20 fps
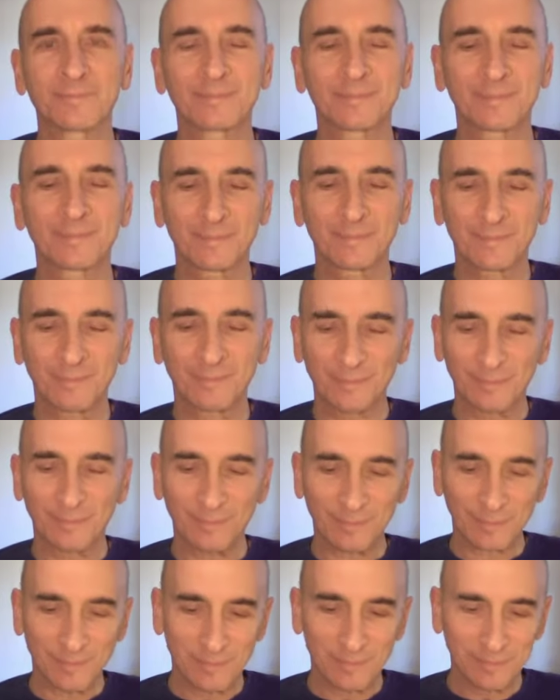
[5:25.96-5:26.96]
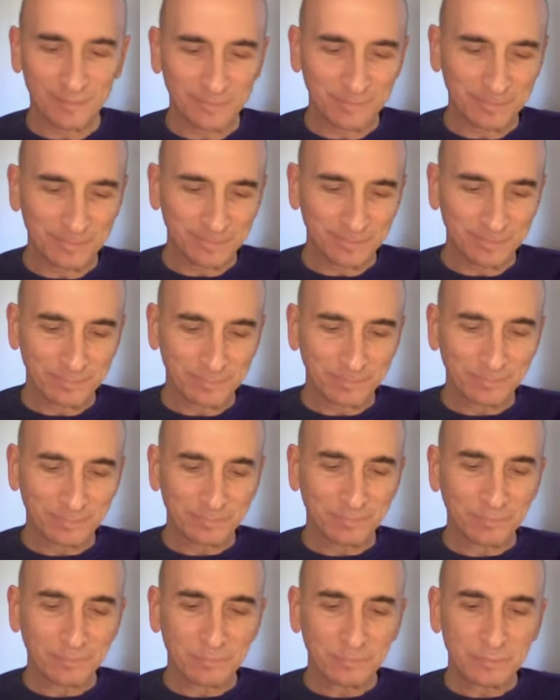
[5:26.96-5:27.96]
[no speech]